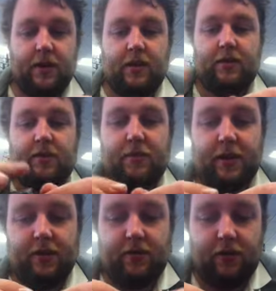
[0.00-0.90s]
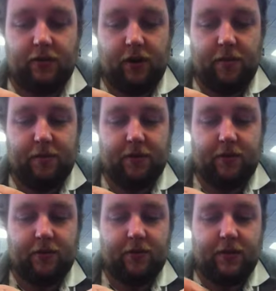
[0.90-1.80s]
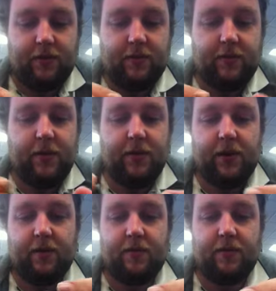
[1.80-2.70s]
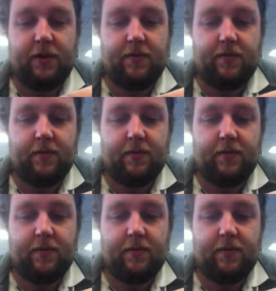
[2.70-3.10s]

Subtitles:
This is a bit too tight by the looks of it. There we go, see?